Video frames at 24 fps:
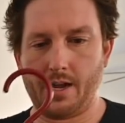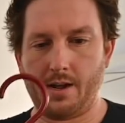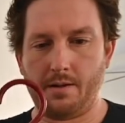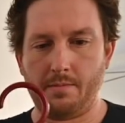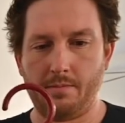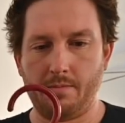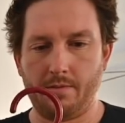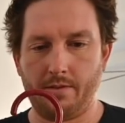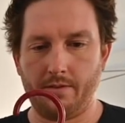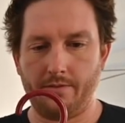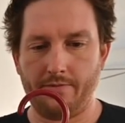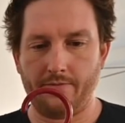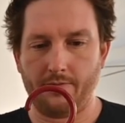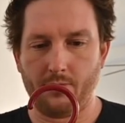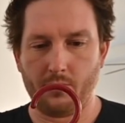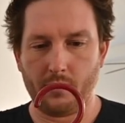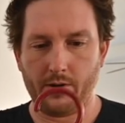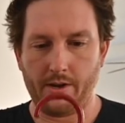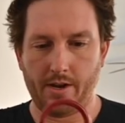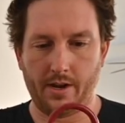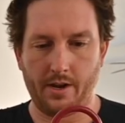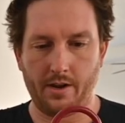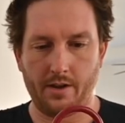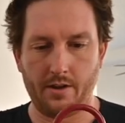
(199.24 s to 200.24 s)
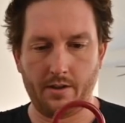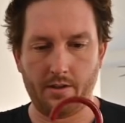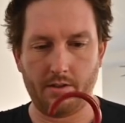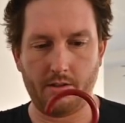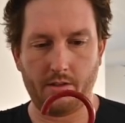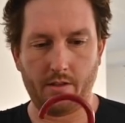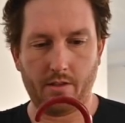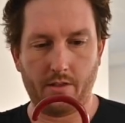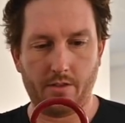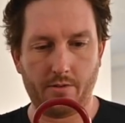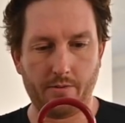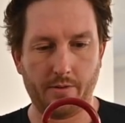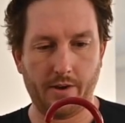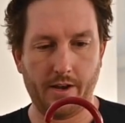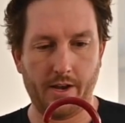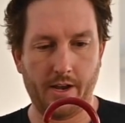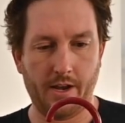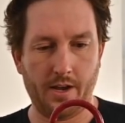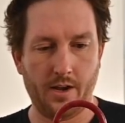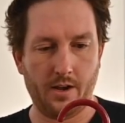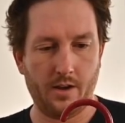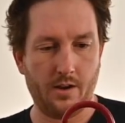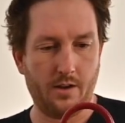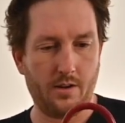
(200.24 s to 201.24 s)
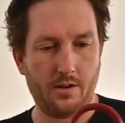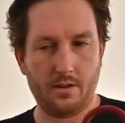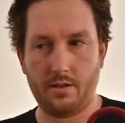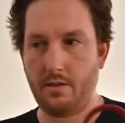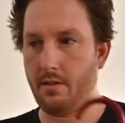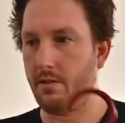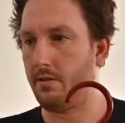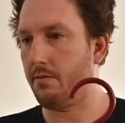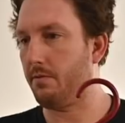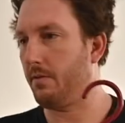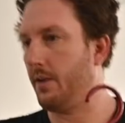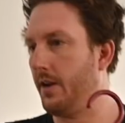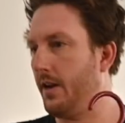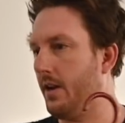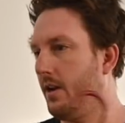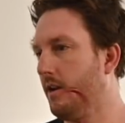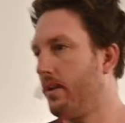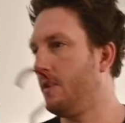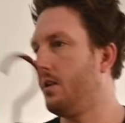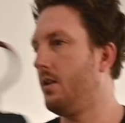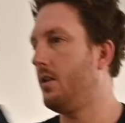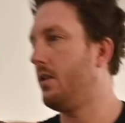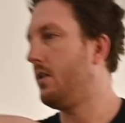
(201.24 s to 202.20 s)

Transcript: up the 40 3D3.